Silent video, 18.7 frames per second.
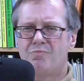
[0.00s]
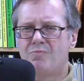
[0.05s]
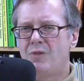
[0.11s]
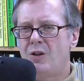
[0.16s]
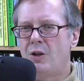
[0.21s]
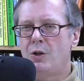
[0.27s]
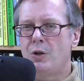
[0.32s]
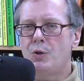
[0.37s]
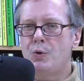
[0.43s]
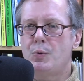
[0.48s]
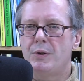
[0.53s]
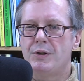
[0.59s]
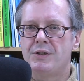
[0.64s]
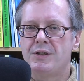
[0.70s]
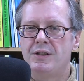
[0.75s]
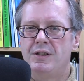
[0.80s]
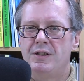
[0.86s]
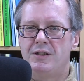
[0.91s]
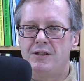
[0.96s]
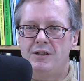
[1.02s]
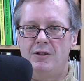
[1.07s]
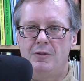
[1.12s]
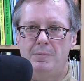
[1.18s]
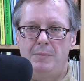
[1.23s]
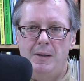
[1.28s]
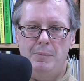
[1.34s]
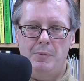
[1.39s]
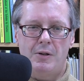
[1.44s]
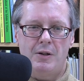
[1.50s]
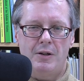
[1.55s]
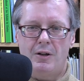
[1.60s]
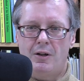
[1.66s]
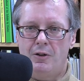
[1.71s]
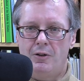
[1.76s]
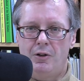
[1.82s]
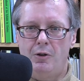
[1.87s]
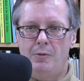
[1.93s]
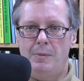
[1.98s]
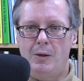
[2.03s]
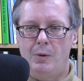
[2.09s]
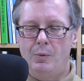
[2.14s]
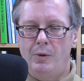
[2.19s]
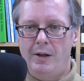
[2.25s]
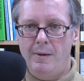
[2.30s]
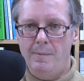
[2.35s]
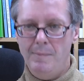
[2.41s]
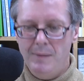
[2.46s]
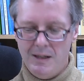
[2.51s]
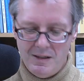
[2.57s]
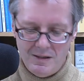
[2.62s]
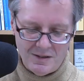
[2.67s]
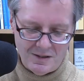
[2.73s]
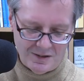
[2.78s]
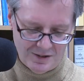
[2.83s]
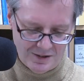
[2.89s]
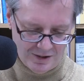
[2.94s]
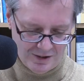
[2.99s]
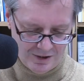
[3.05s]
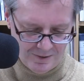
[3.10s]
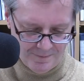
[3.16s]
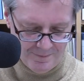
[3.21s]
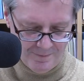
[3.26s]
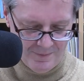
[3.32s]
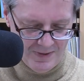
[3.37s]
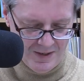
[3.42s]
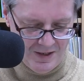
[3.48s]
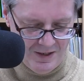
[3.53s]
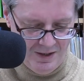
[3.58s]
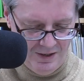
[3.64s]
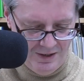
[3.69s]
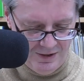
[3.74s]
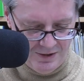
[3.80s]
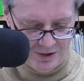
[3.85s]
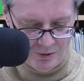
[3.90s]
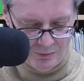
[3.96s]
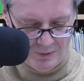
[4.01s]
colloquial sense, people could argue about what it means and such. So